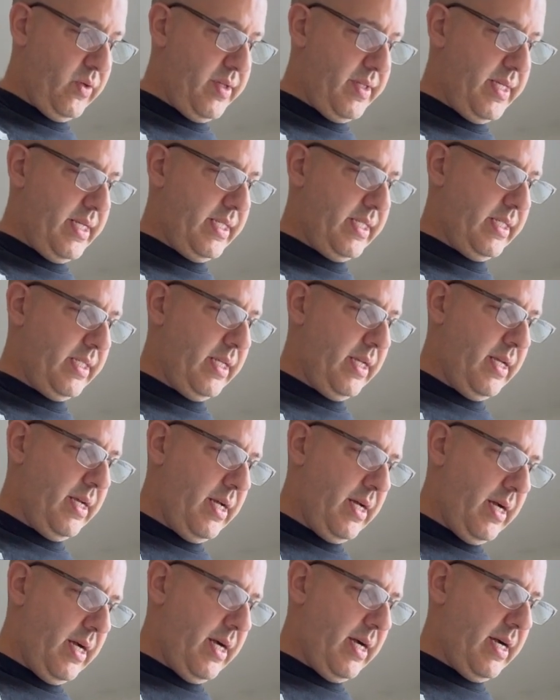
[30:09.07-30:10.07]
this
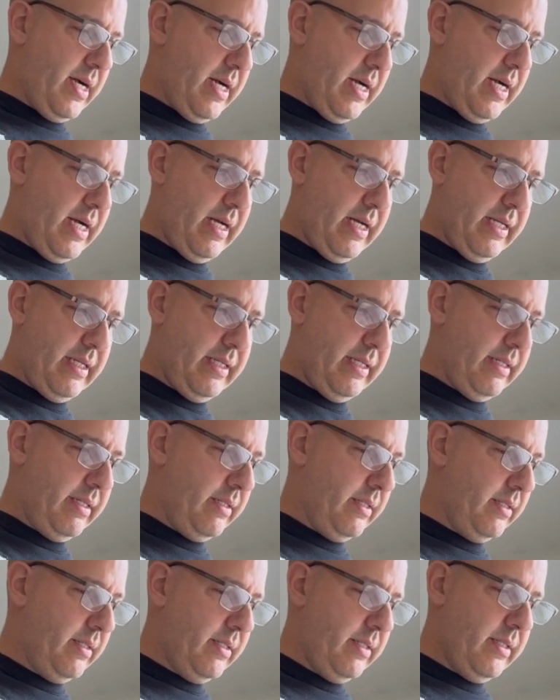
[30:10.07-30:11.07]

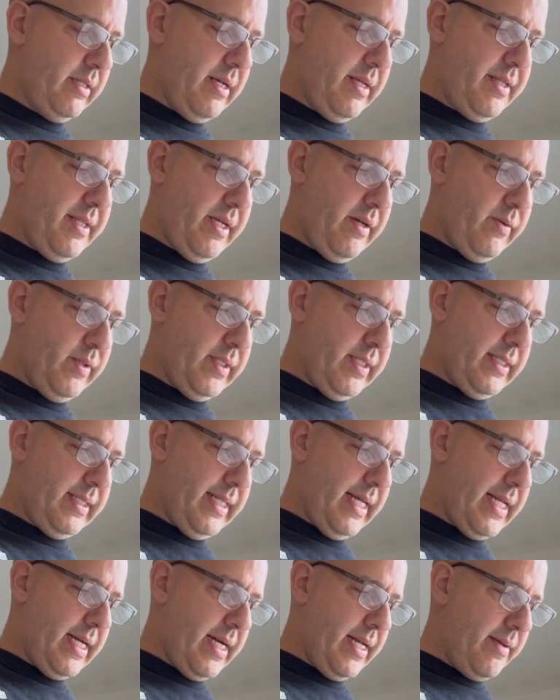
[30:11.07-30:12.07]
on, I think it was a
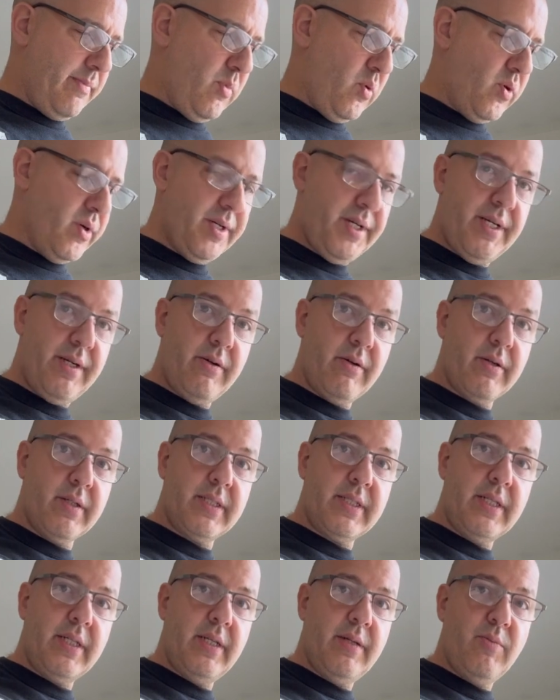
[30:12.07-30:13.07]
Saturday morning or a
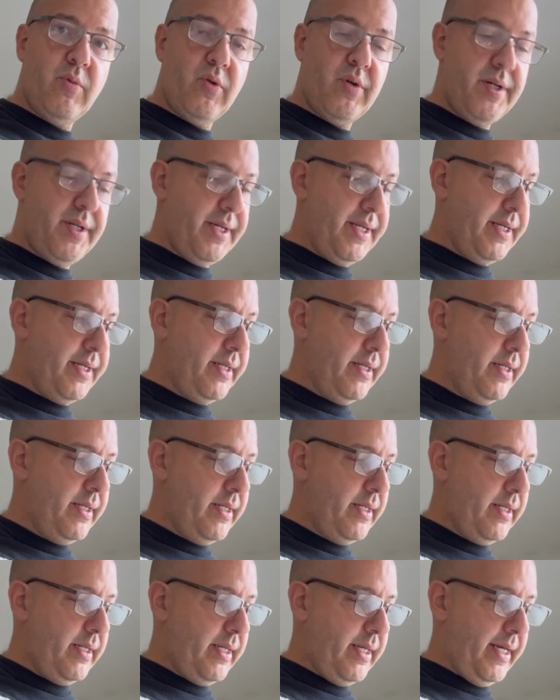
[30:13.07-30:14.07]
Sunday morning,
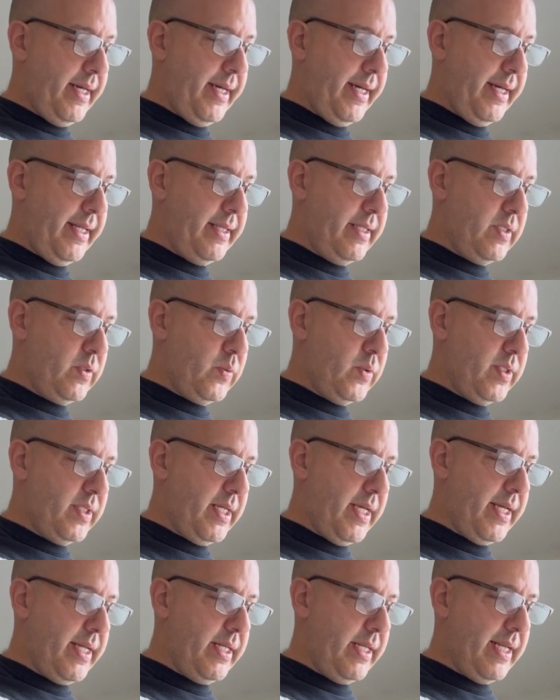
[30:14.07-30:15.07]
and this was
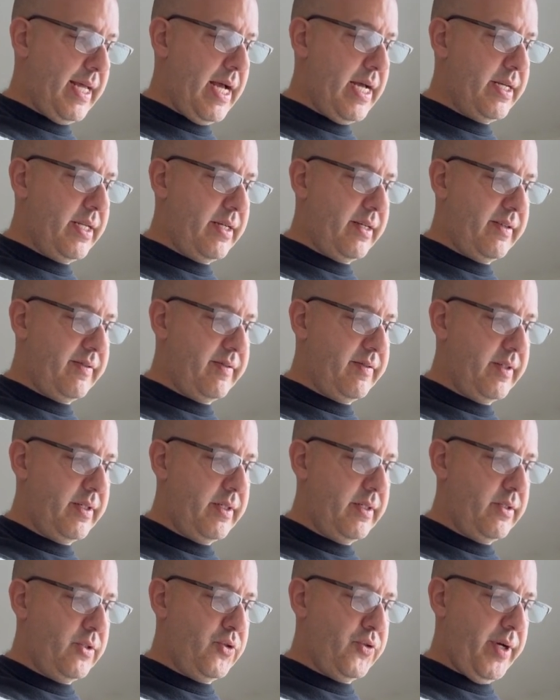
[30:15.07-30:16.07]
a lot of
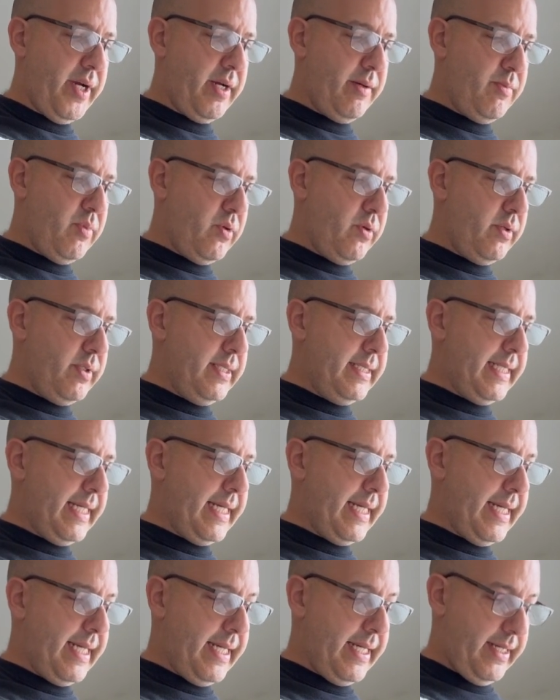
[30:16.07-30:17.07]
Dragon Ball
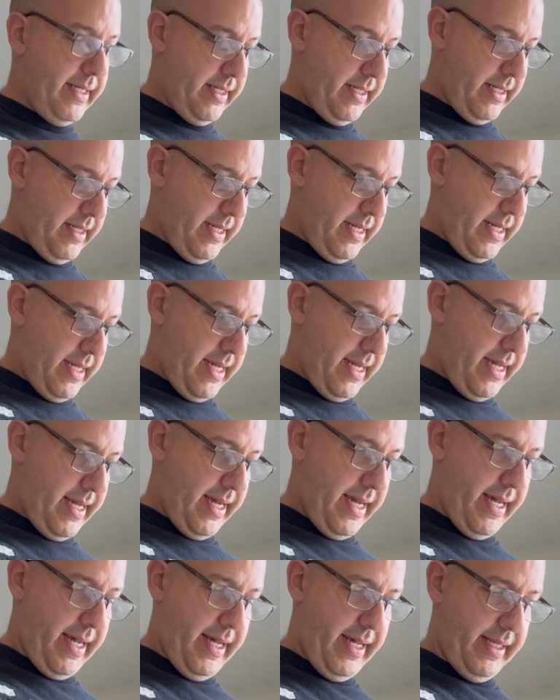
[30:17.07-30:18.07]
Z,
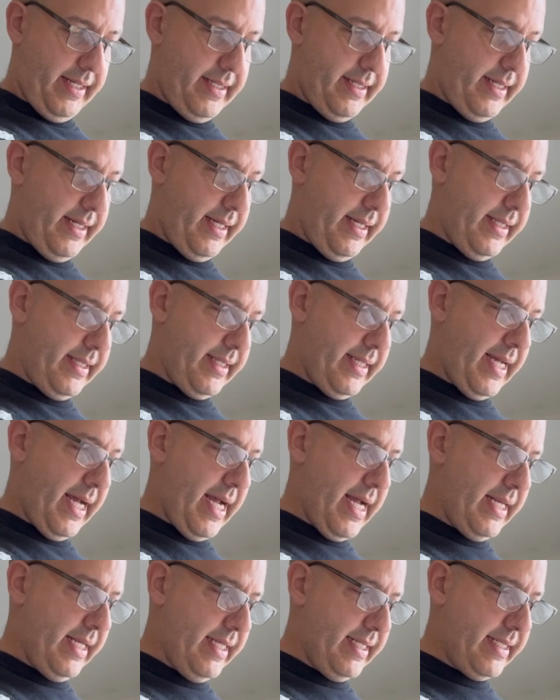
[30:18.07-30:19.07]
and the
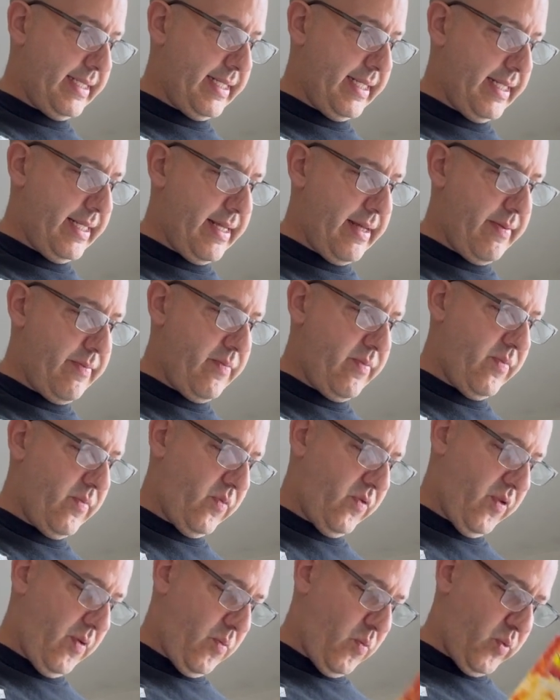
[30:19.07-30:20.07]
guy listed them
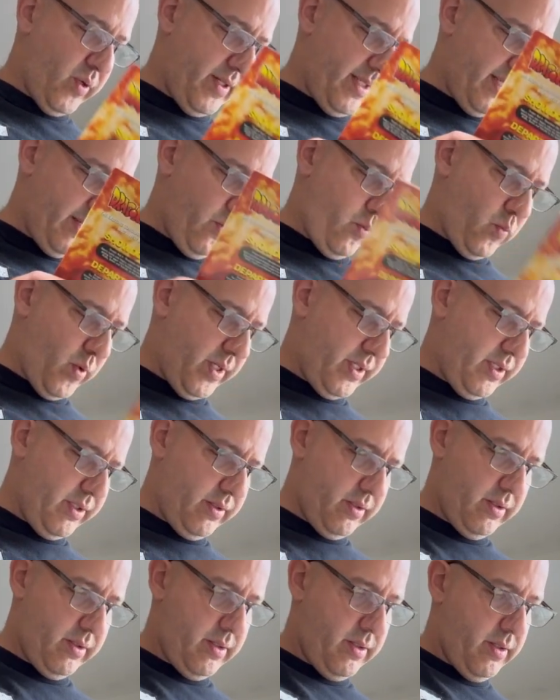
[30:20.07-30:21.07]
from, what is it, 1,
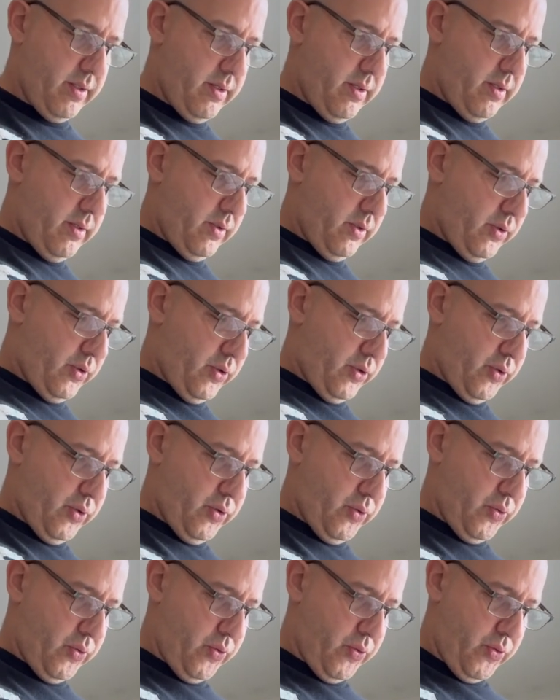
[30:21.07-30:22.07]

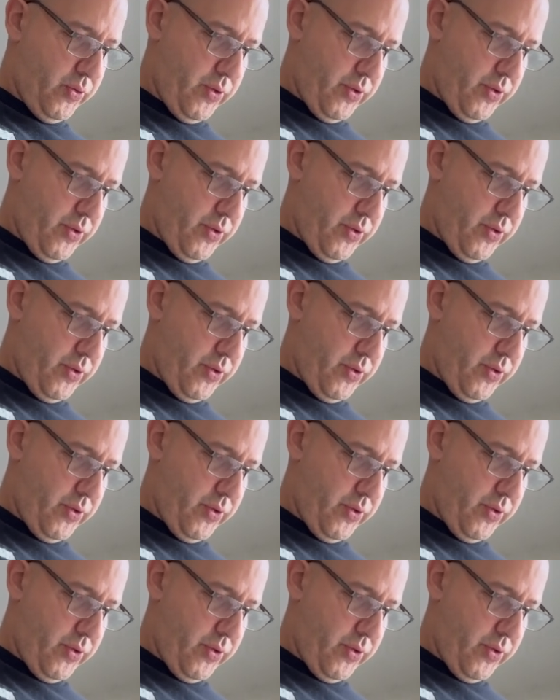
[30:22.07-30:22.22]
2,